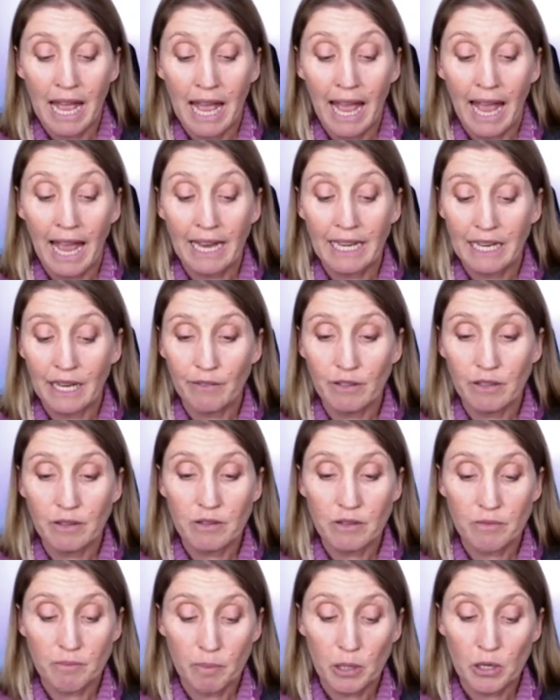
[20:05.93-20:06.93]
and even
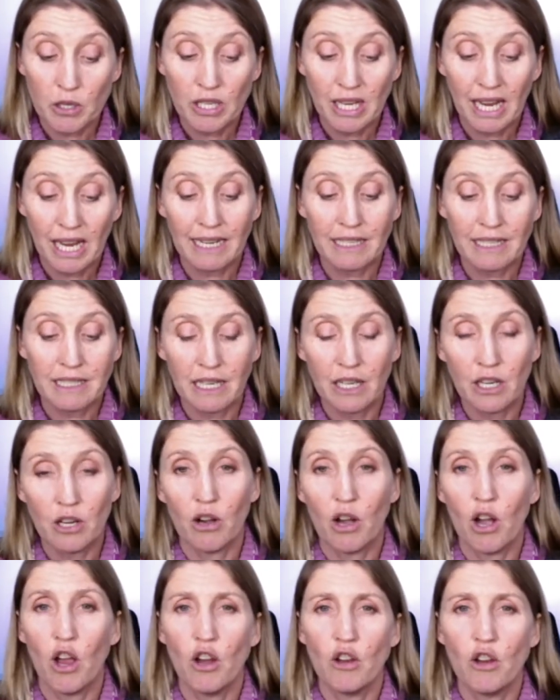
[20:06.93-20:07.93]
protecting your
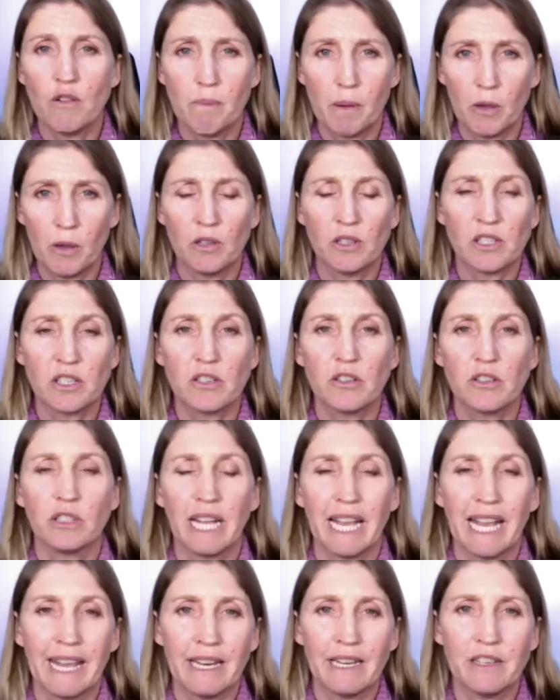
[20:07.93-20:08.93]
own personal
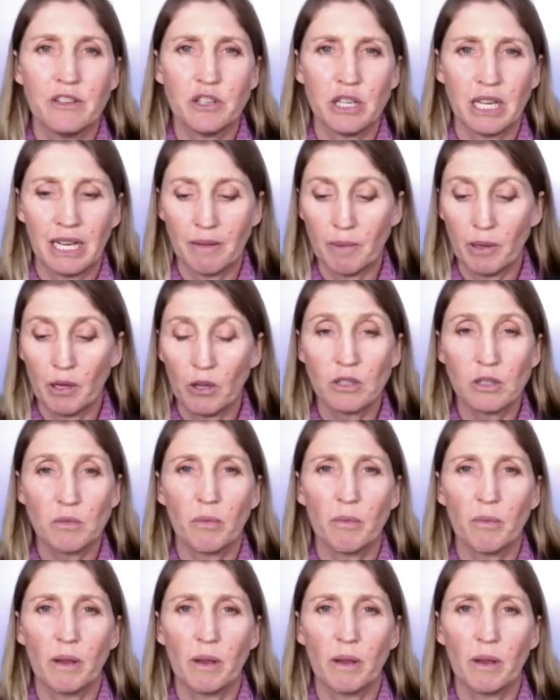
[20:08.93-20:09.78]
energy, because